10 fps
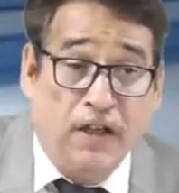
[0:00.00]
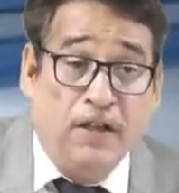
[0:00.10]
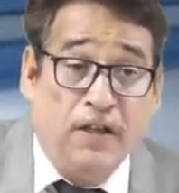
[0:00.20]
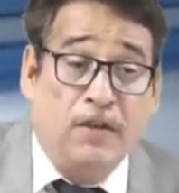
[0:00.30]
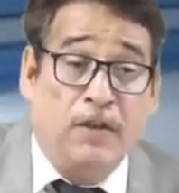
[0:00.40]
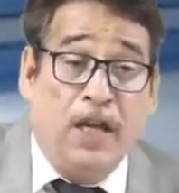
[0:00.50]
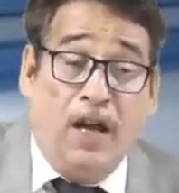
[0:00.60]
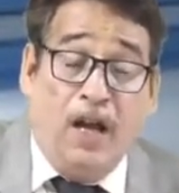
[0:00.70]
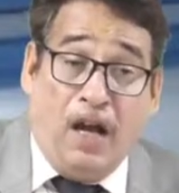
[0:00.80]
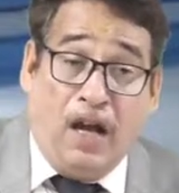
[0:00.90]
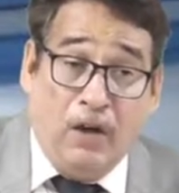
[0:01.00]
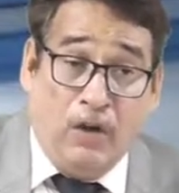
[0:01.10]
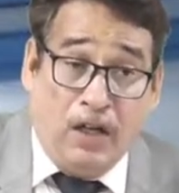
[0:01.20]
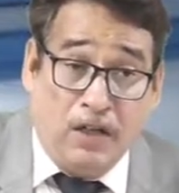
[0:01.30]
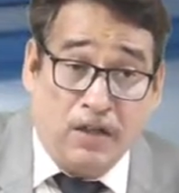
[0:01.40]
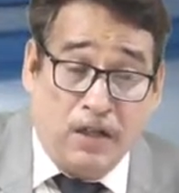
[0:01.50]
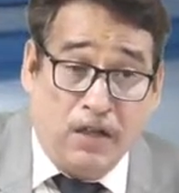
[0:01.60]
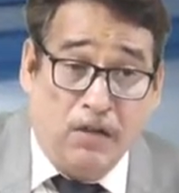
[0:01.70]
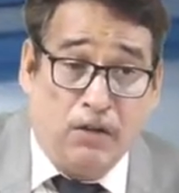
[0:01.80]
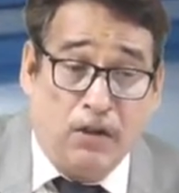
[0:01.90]
So, how under
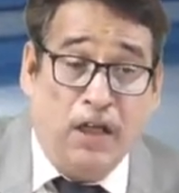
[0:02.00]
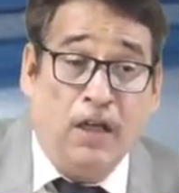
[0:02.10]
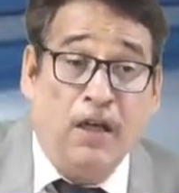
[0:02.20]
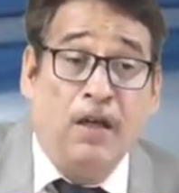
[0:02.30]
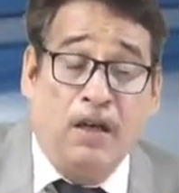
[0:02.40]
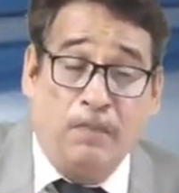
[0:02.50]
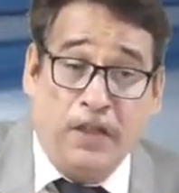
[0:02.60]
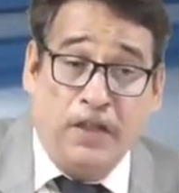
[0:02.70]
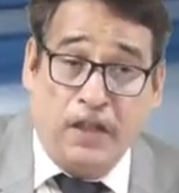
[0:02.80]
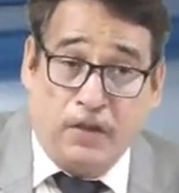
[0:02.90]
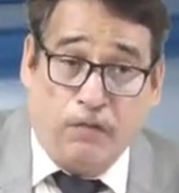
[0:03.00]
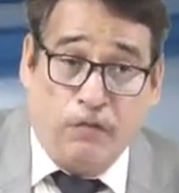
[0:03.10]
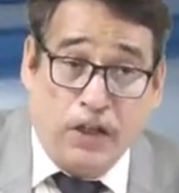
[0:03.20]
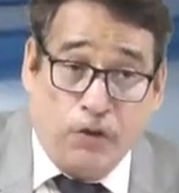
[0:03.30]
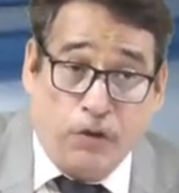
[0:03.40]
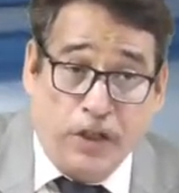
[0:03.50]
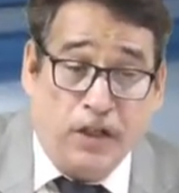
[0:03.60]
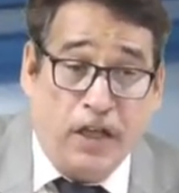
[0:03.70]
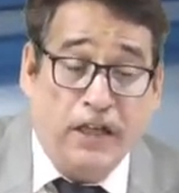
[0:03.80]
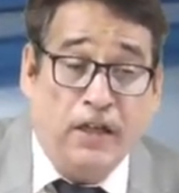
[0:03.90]
Schedule 3, Companies Act
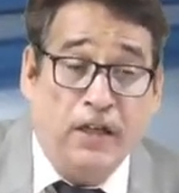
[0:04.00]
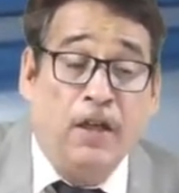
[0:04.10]
129,